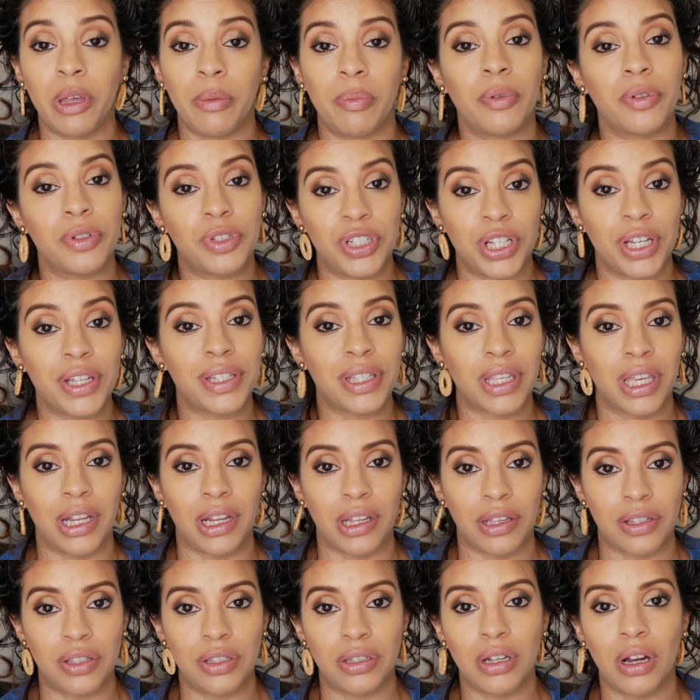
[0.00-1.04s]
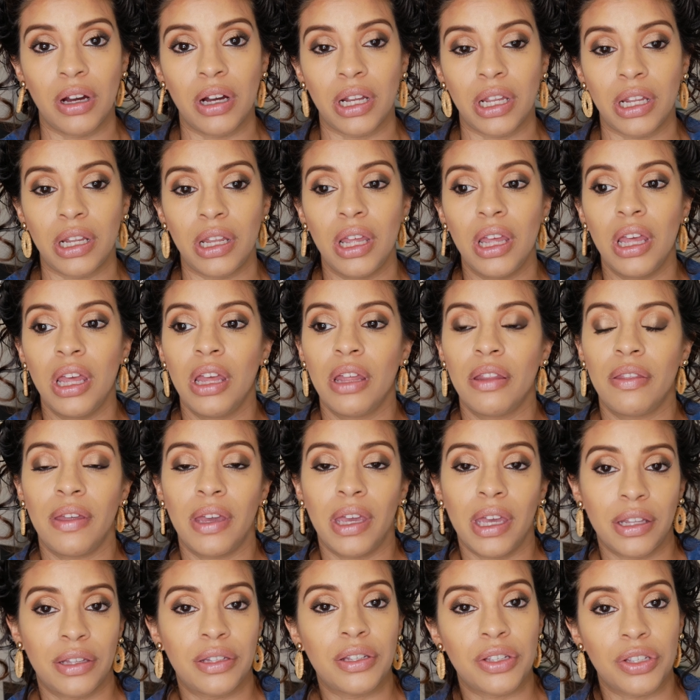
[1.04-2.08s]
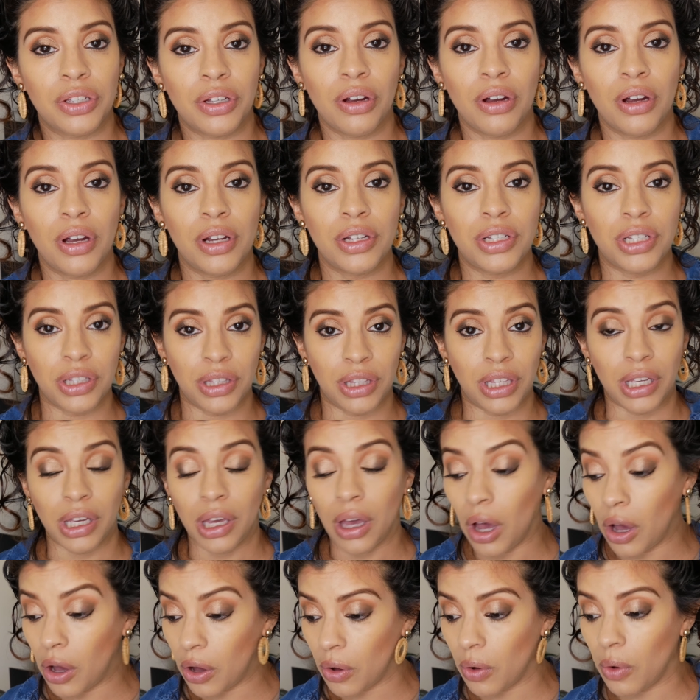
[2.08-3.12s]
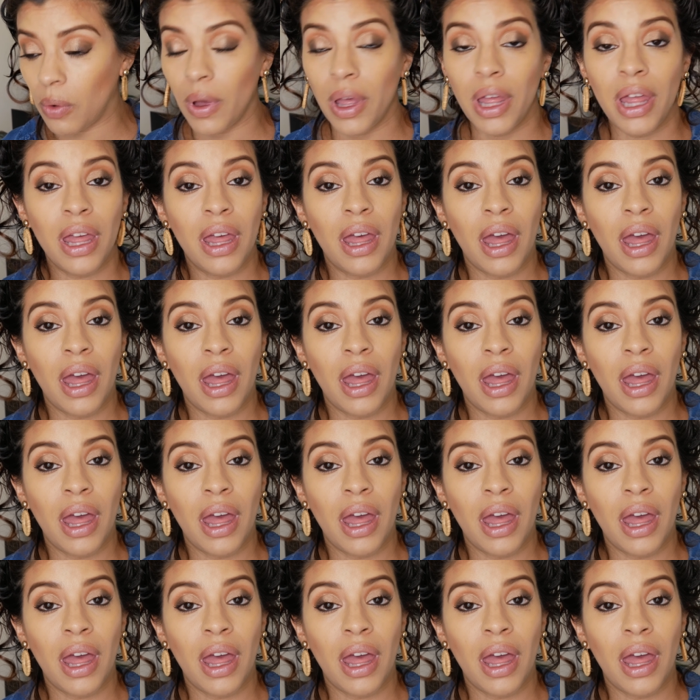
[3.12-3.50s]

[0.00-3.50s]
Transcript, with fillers: people just getting started, they get discouraged and think, oh,